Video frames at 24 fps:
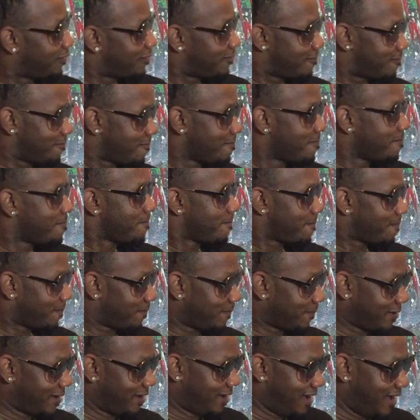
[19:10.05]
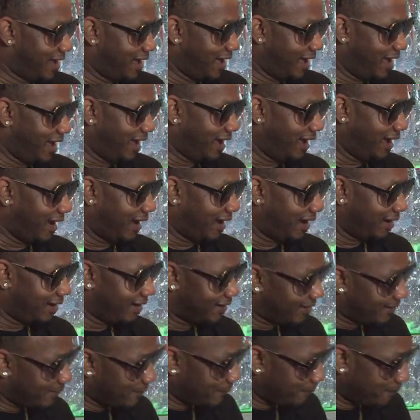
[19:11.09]
It's one of these four right here.
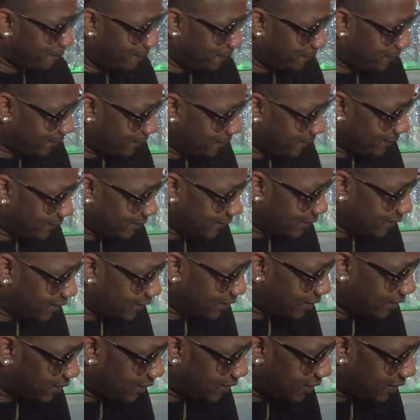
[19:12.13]
Either